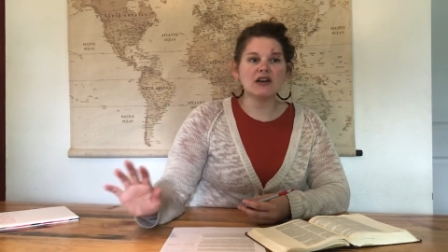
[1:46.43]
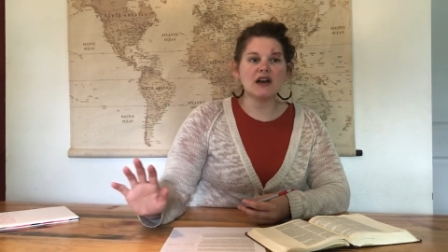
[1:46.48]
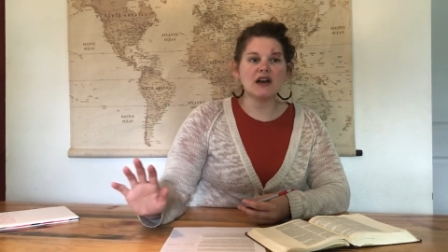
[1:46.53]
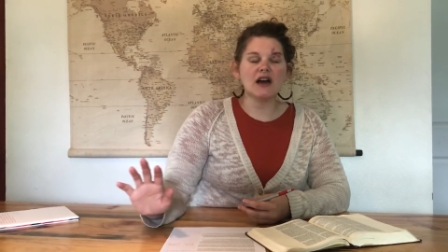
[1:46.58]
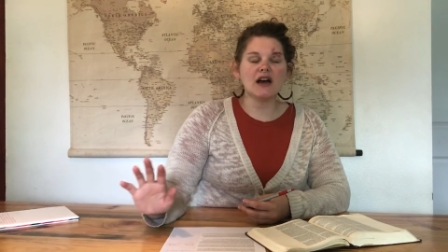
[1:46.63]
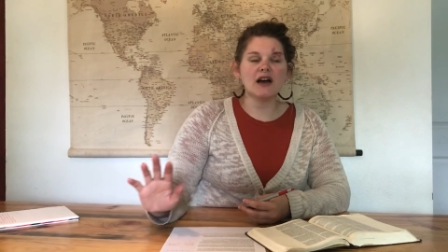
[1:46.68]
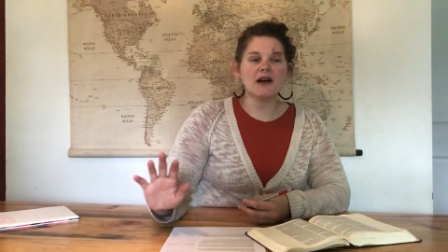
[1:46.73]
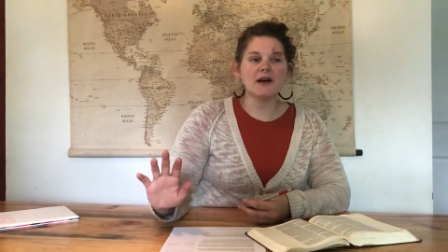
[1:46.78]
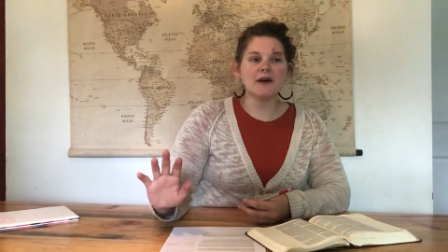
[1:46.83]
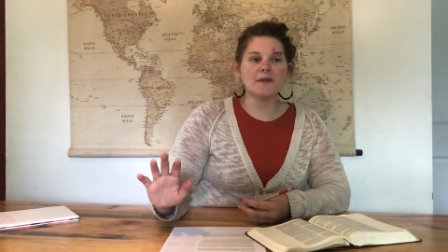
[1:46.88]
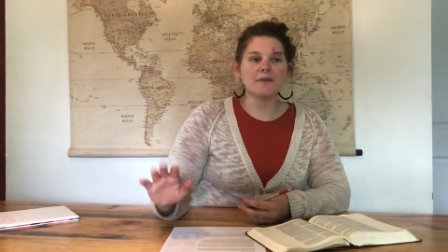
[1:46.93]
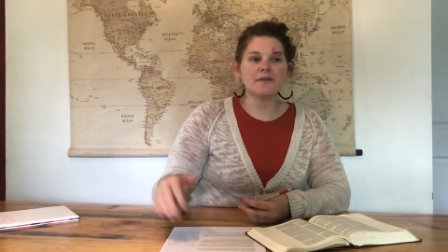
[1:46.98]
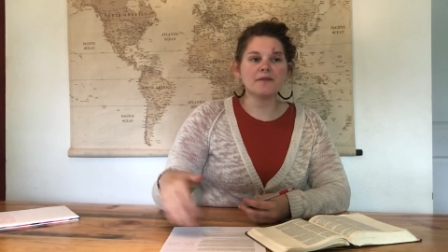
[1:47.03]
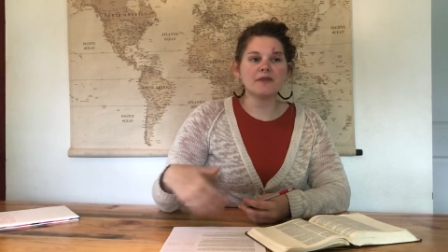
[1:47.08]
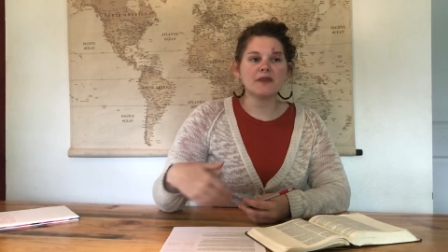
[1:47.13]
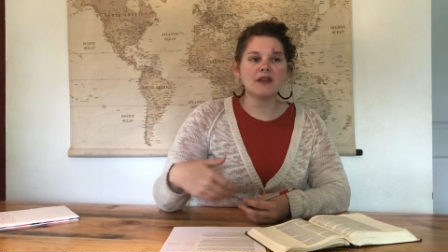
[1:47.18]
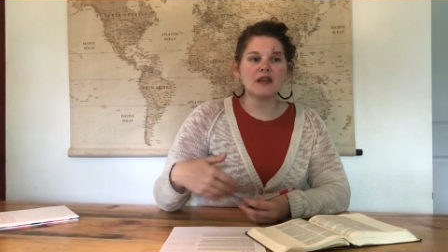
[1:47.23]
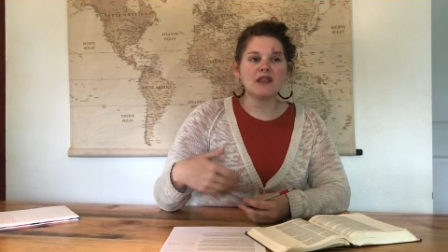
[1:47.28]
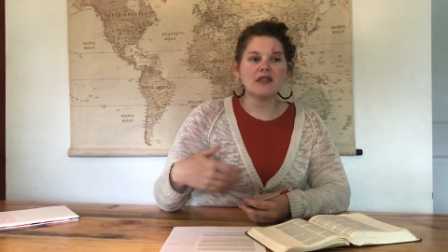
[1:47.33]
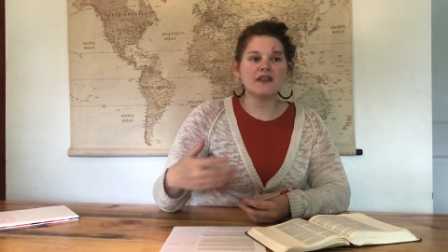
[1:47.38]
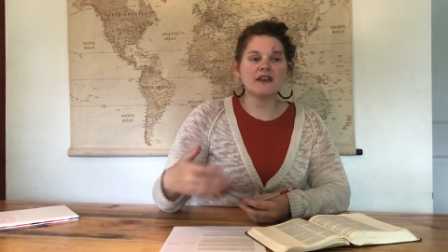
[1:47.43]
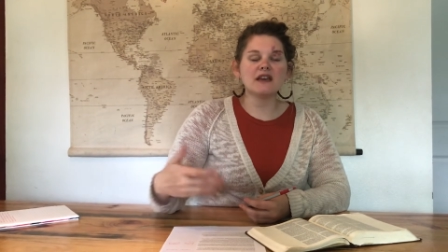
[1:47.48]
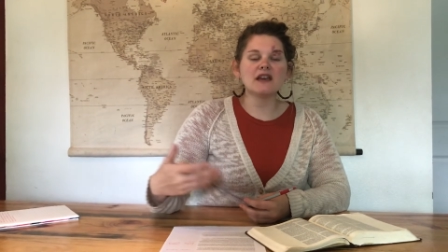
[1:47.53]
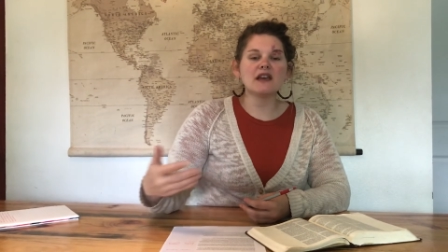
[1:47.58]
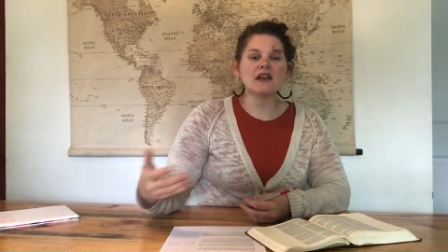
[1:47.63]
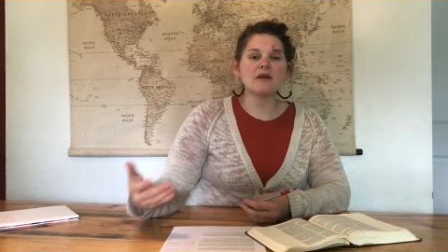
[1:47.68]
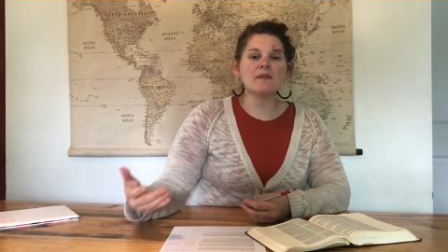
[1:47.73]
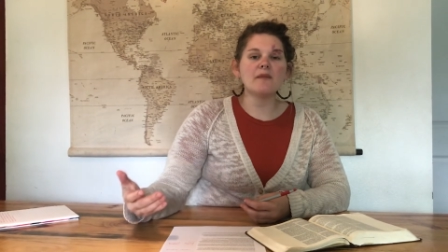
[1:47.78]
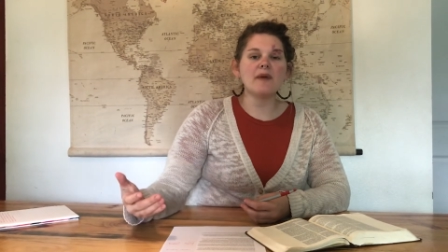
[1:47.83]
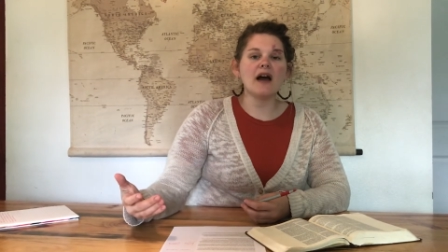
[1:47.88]
um,
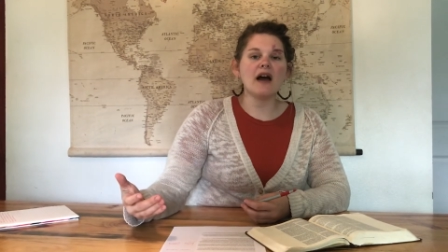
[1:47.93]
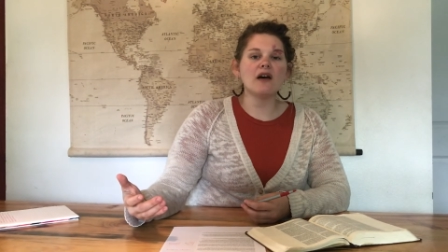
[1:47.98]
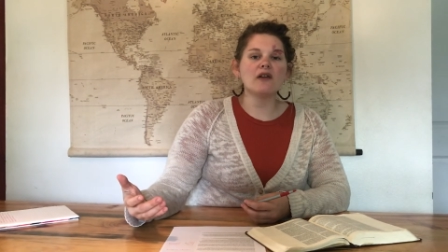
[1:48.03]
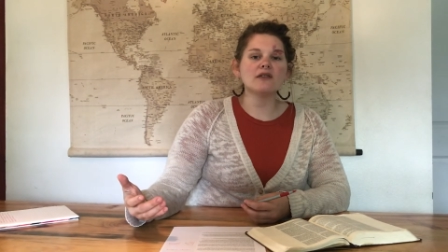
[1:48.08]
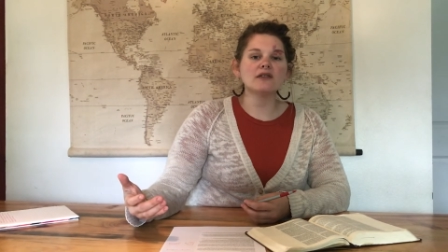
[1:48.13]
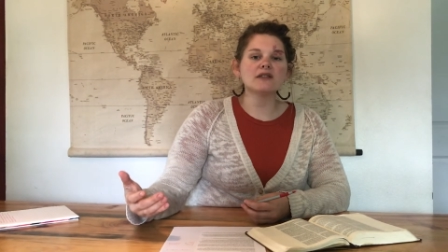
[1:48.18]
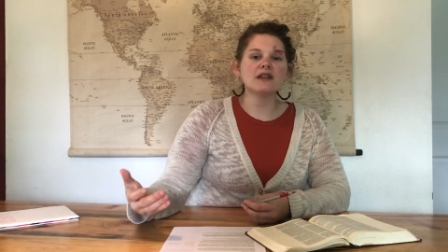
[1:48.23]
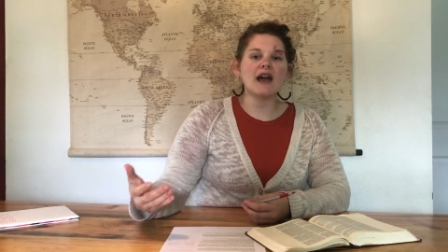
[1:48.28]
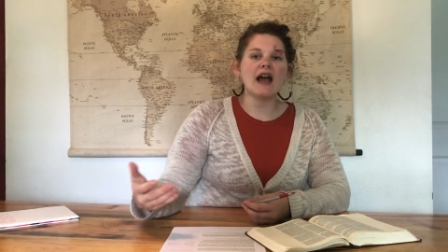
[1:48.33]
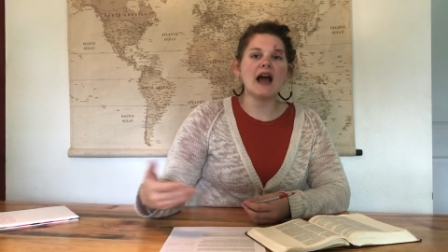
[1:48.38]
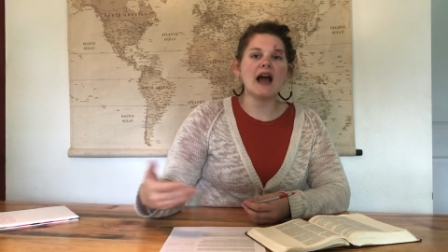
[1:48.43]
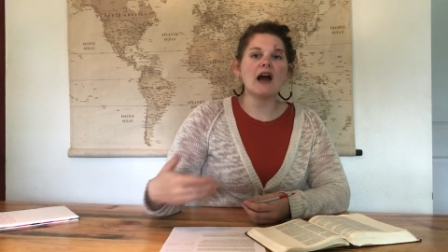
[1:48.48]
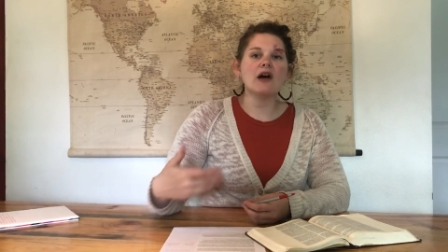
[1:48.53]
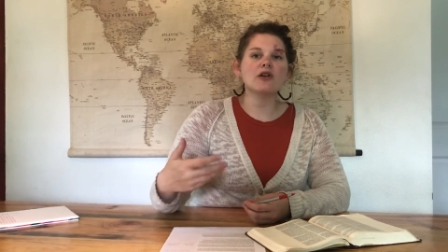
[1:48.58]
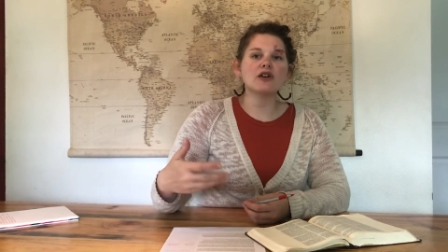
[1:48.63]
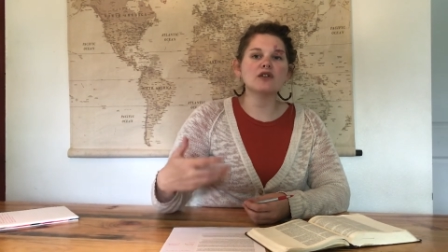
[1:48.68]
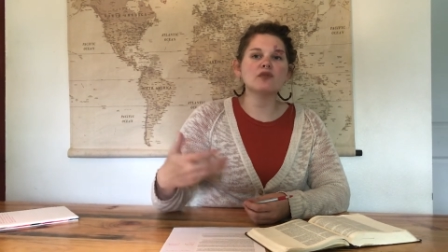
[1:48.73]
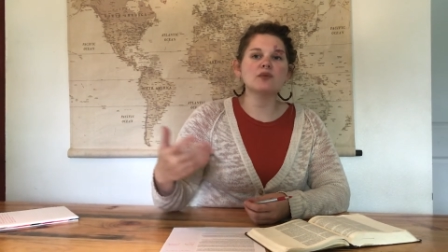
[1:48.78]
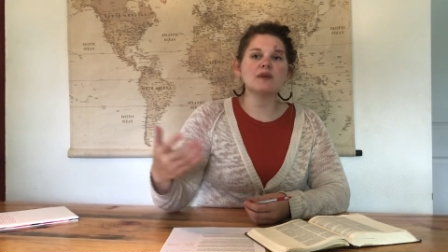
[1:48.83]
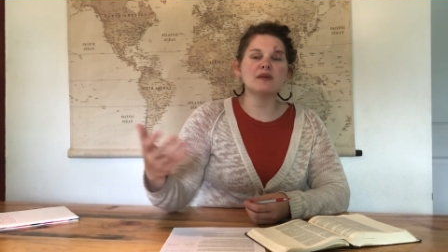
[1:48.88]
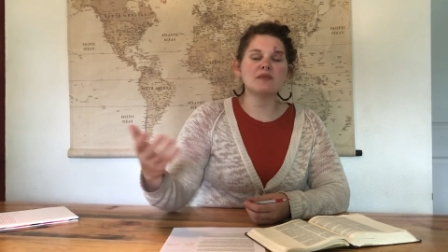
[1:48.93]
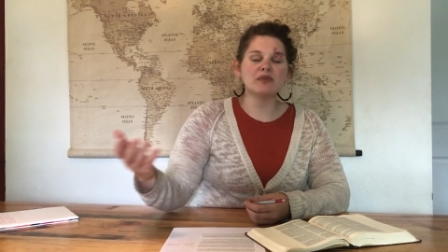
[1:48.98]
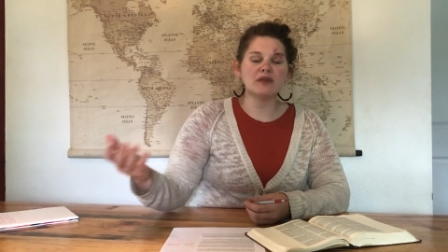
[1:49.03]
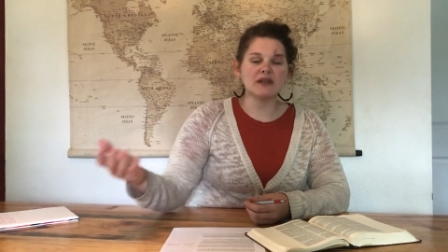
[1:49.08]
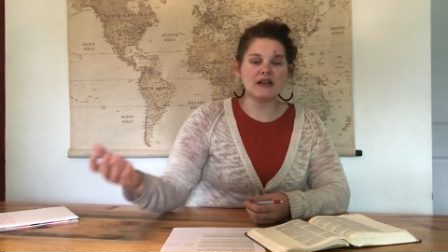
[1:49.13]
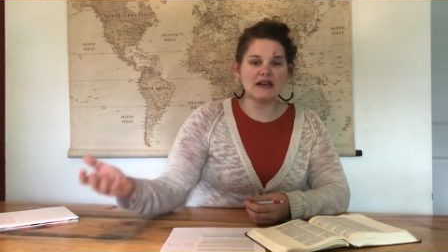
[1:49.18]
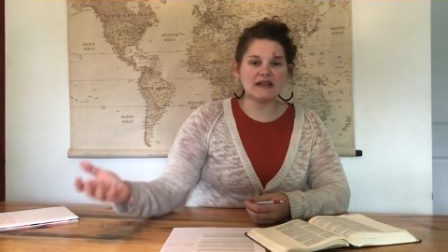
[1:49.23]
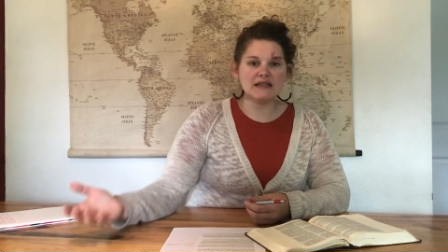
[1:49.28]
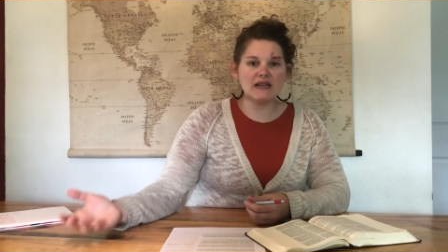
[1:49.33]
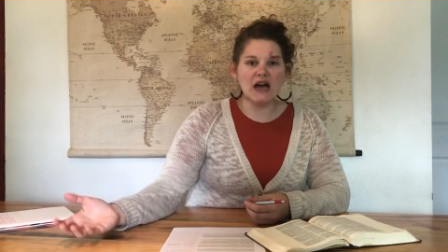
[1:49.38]
thinking about how could we
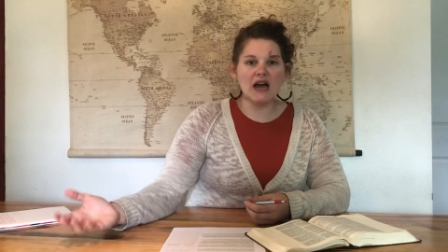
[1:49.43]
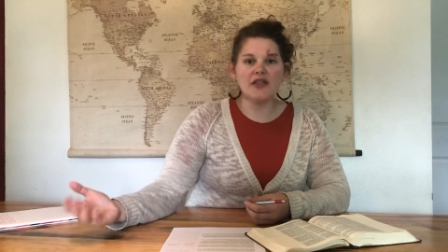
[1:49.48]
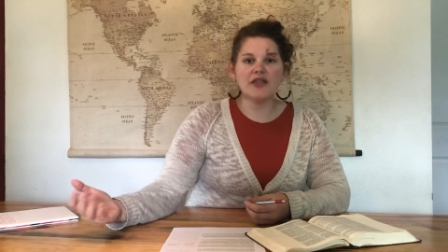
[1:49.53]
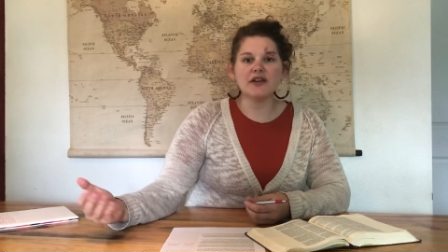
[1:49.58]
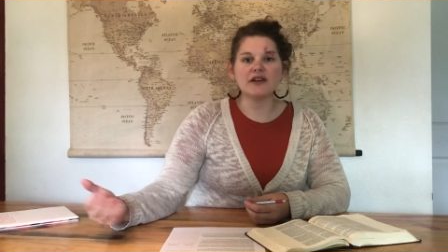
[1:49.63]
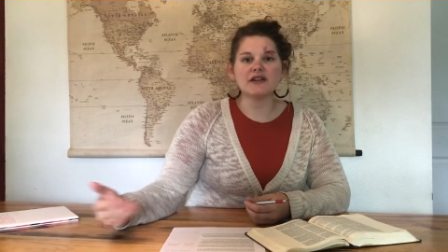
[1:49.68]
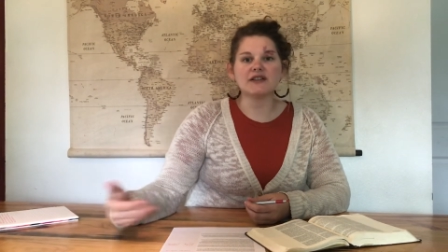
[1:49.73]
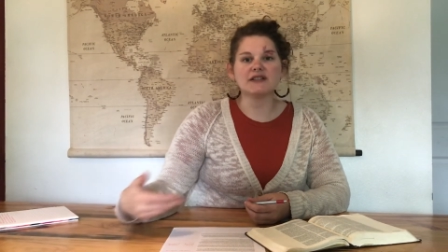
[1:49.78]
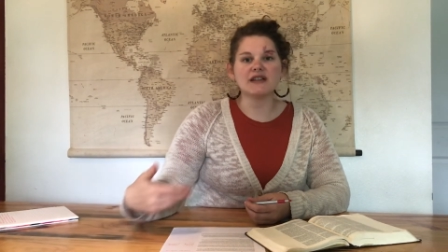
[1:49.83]
bless others,